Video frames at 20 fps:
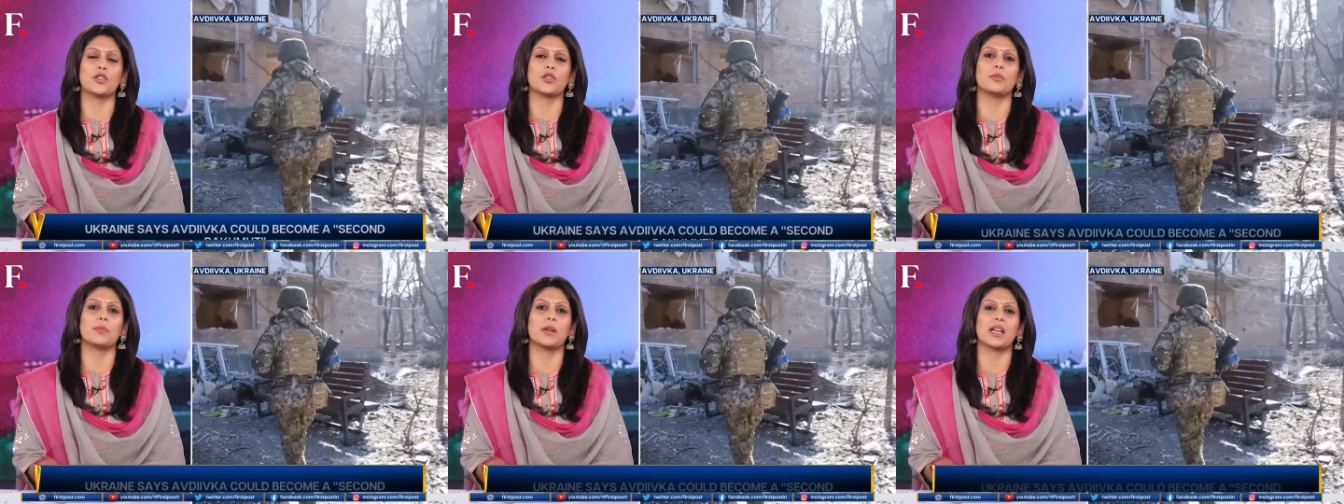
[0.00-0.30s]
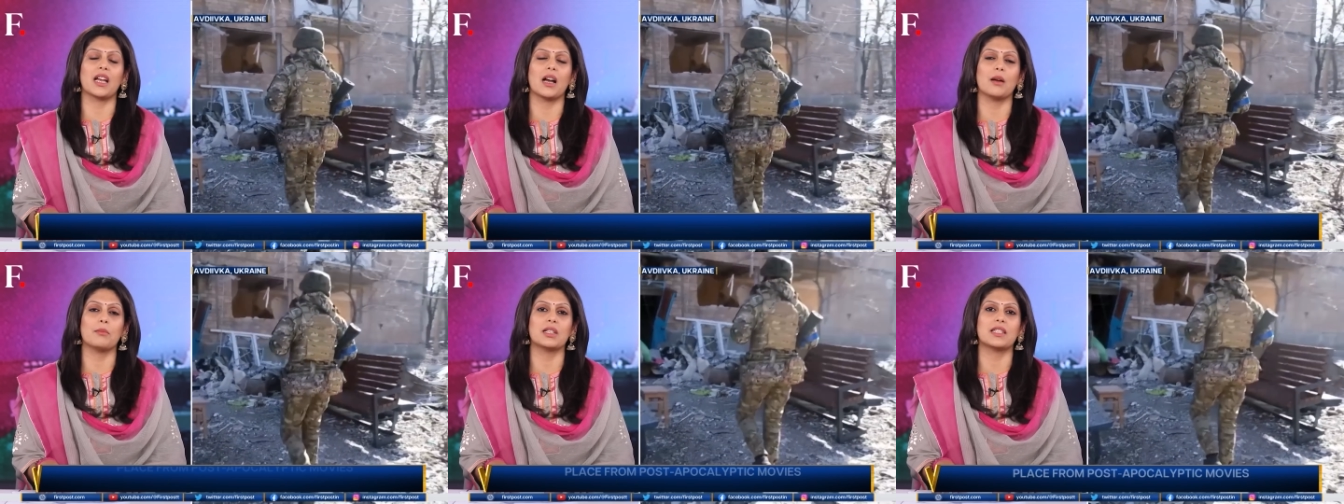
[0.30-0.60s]
it could
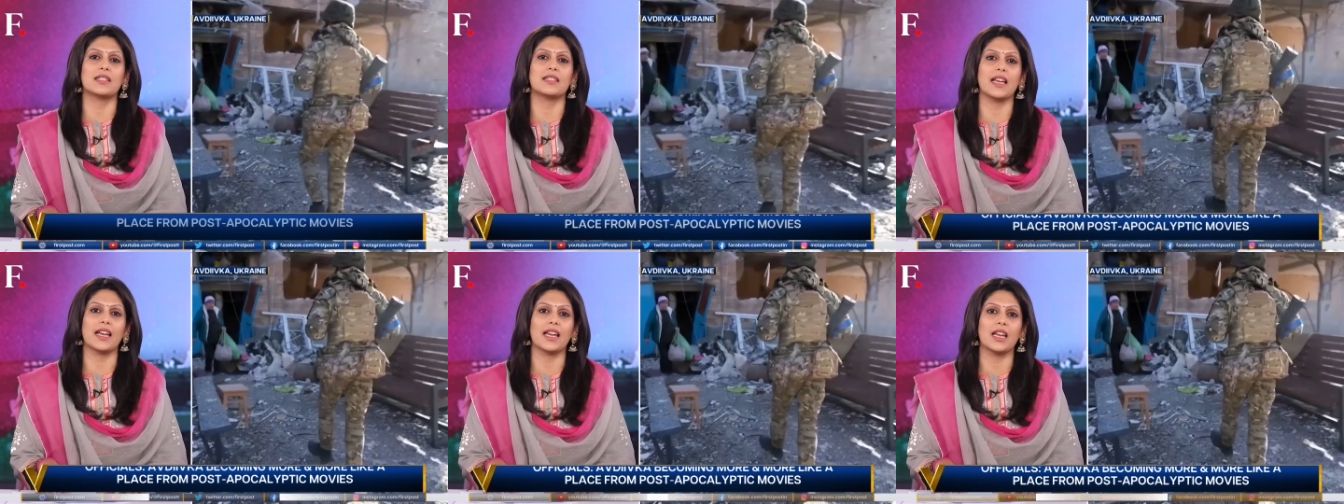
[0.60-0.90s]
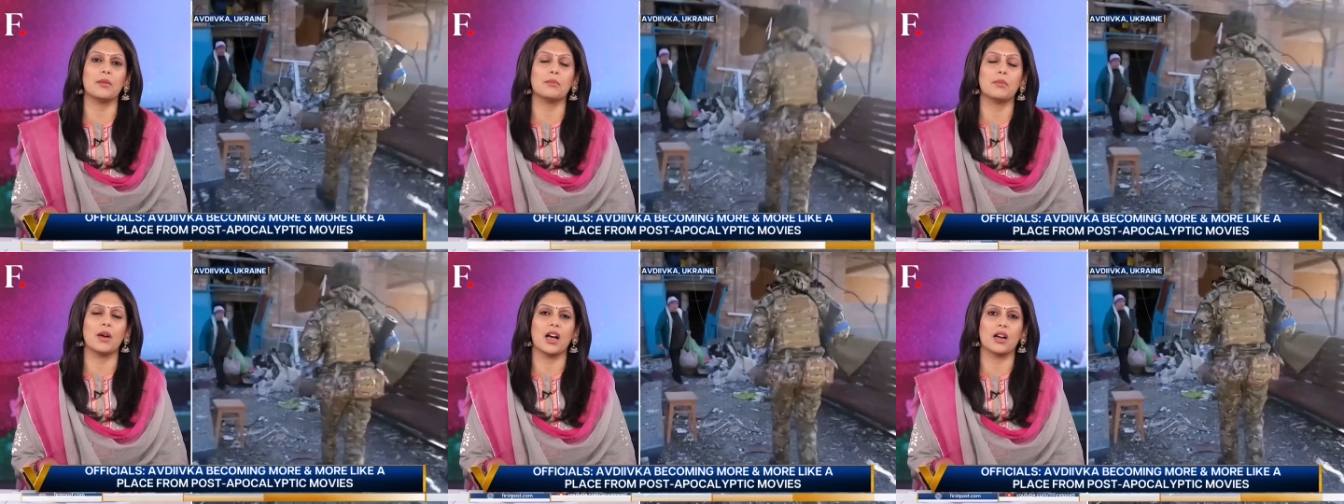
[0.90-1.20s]
become a
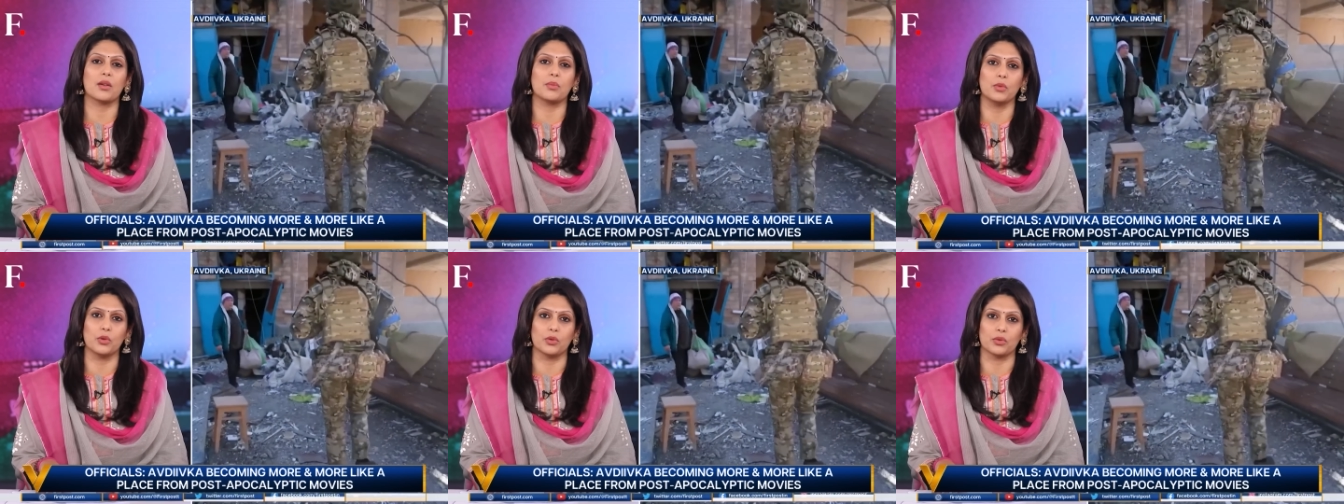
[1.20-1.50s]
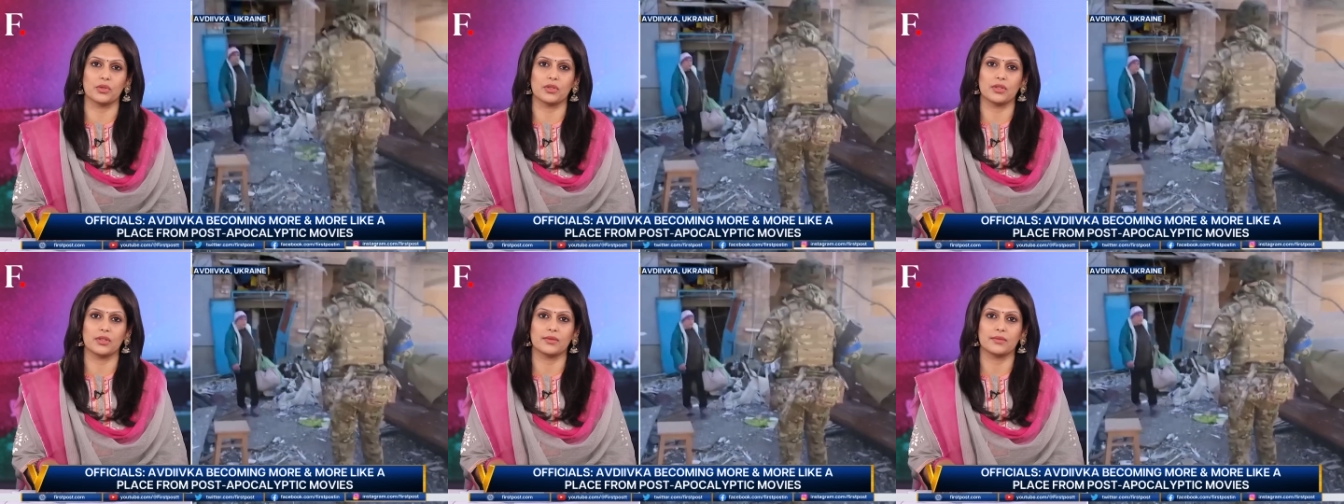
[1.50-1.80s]
second
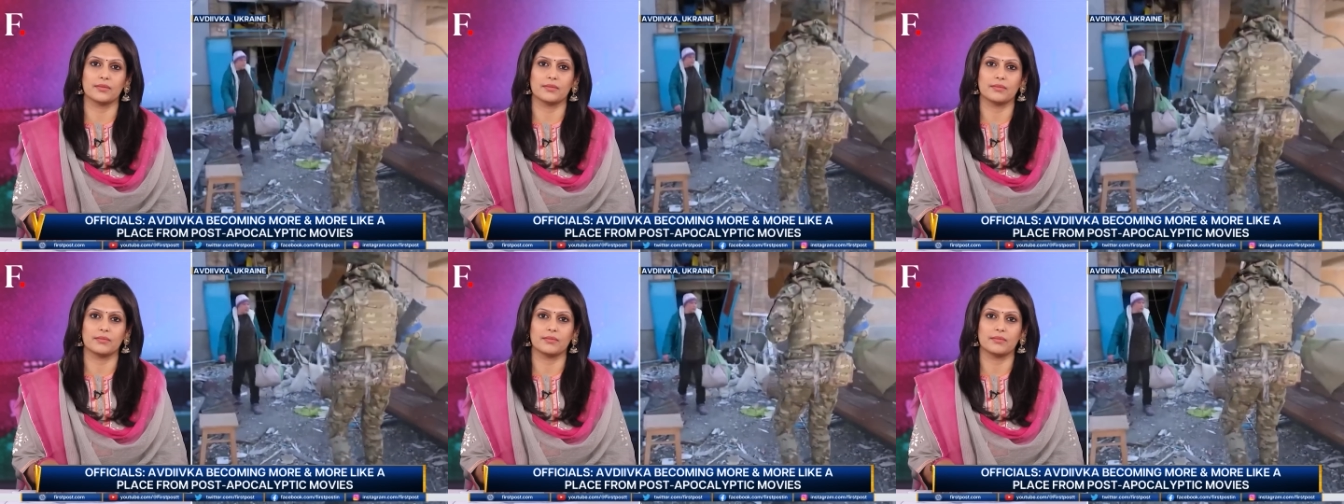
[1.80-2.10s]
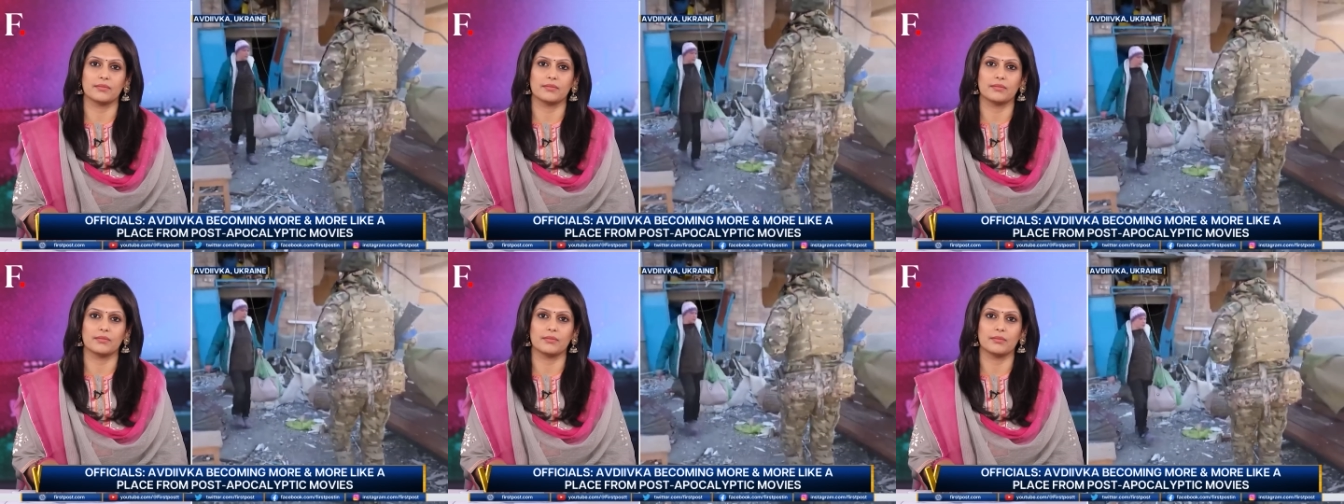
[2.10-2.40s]
Bakhmut.
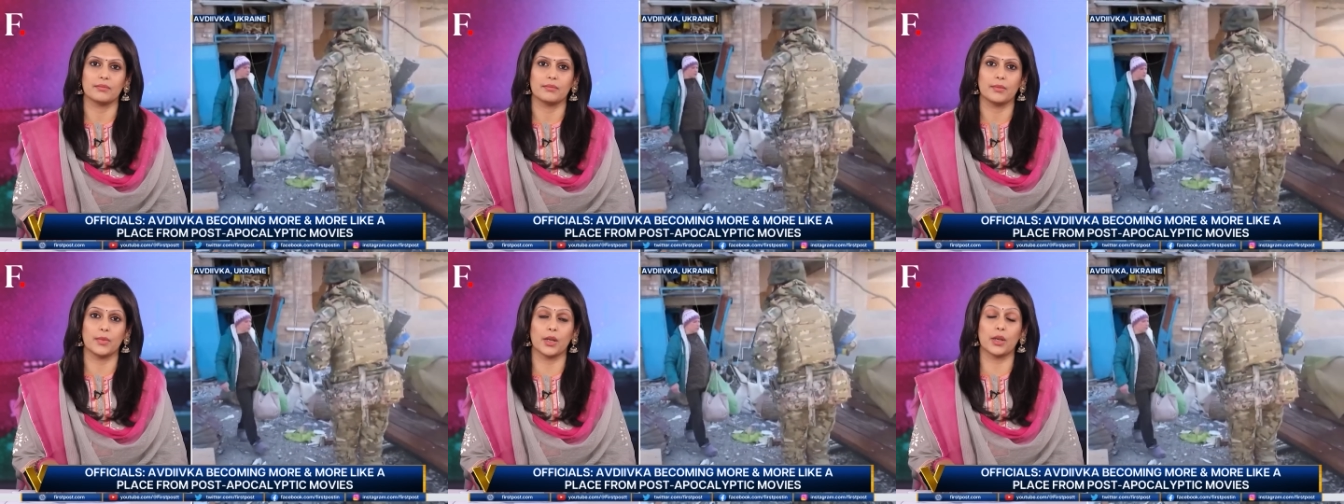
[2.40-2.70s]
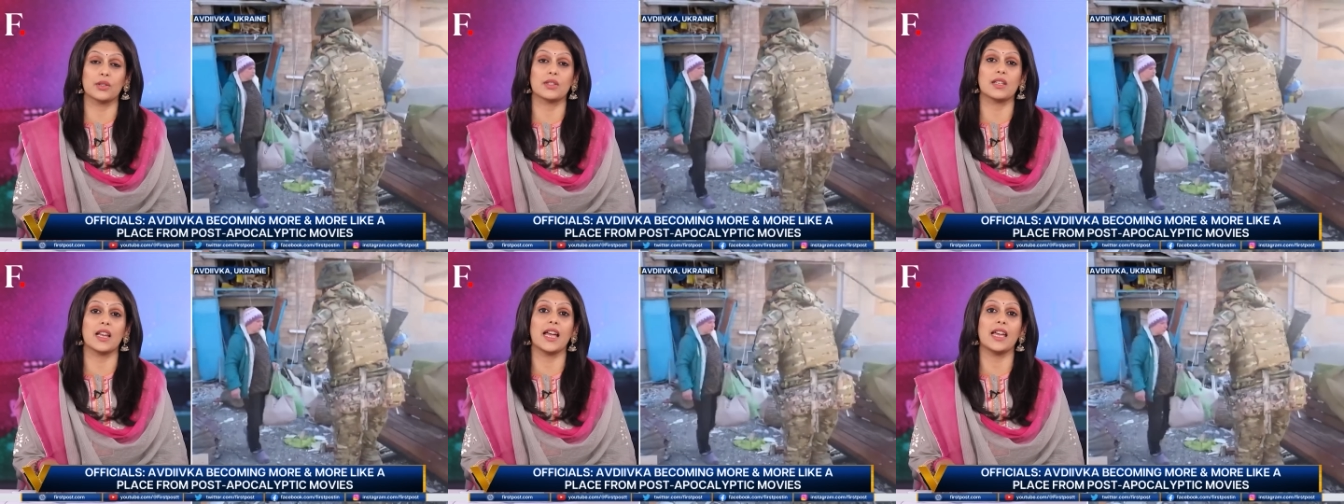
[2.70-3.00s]

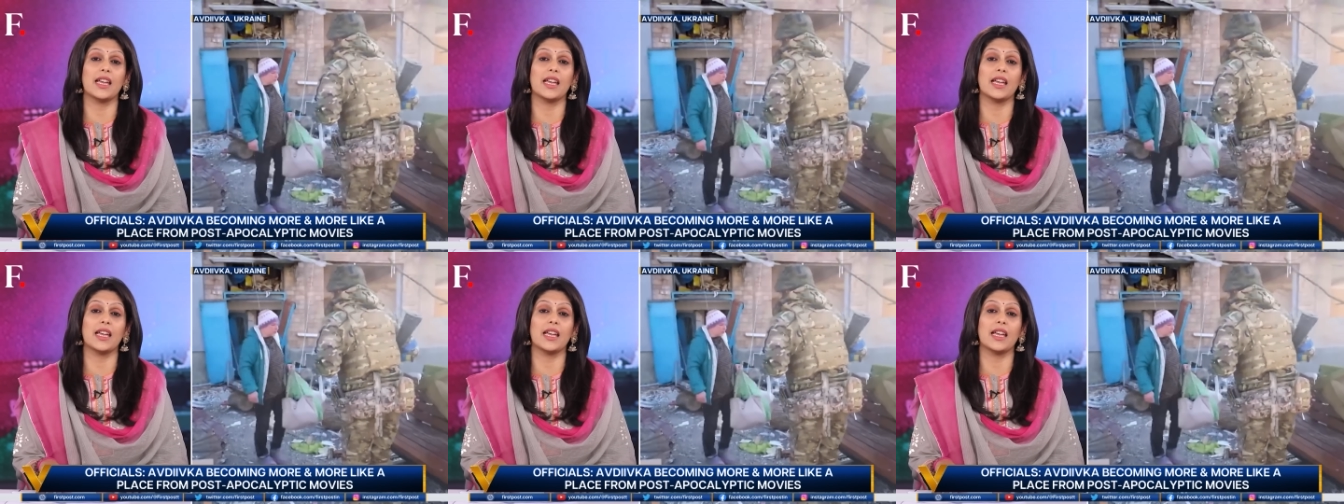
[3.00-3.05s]
Because